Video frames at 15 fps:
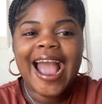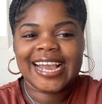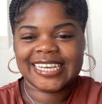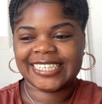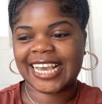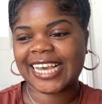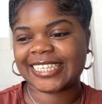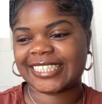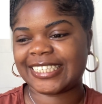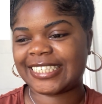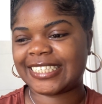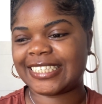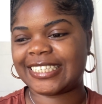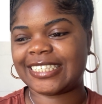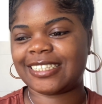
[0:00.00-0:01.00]

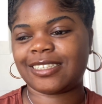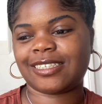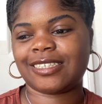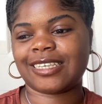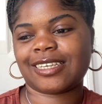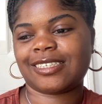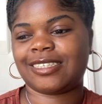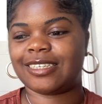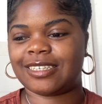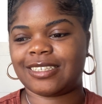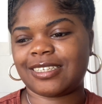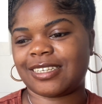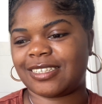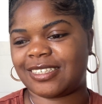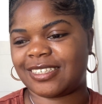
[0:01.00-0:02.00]
Yes! Yes, yes,
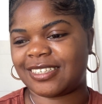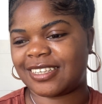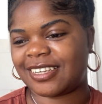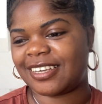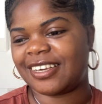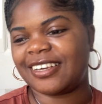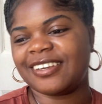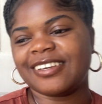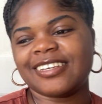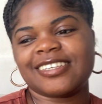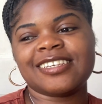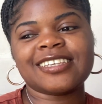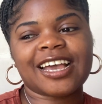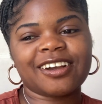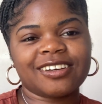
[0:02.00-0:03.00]
yes.
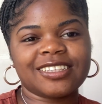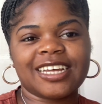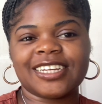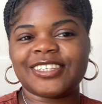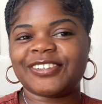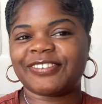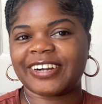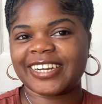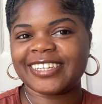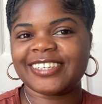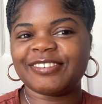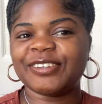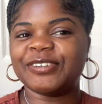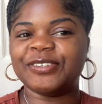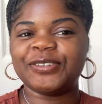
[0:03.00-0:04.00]
Since I got that right,
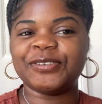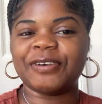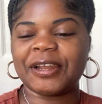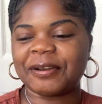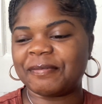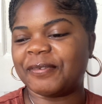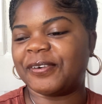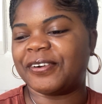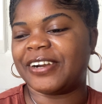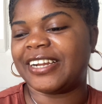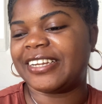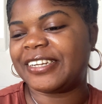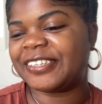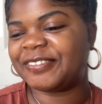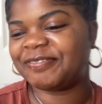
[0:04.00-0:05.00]
we're gonna do one more,
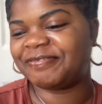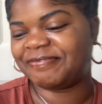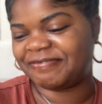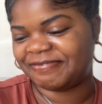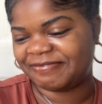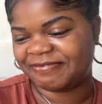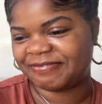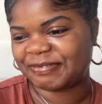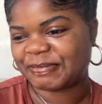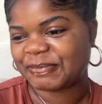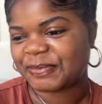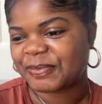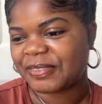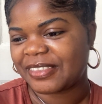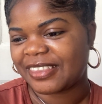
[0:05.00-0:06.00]
right?
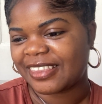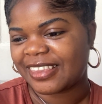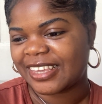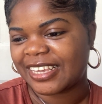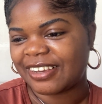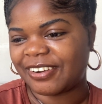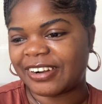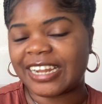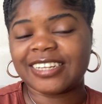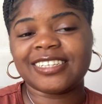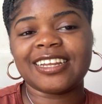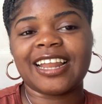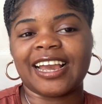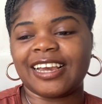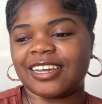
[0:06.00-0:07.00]
Or
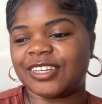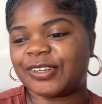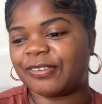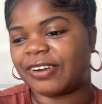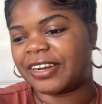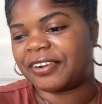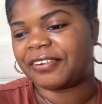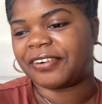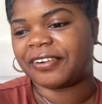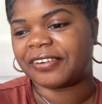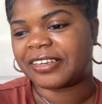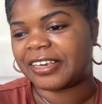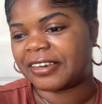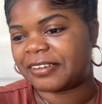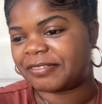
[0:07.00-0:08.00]
until I get one wrong,
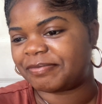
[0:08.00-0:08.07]
yeah?